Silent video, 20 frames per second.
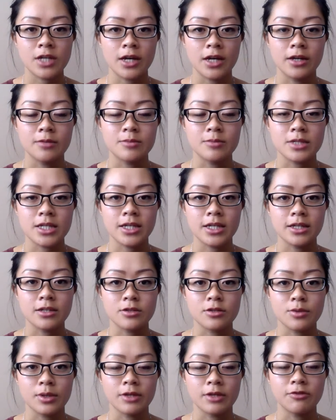times in
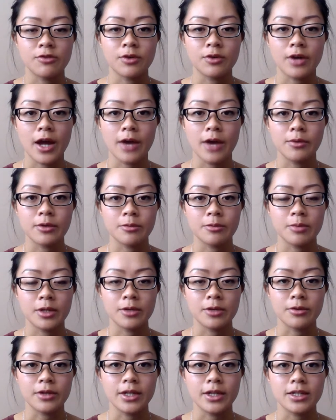a 24-hour
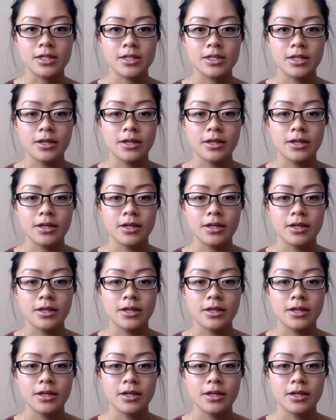period.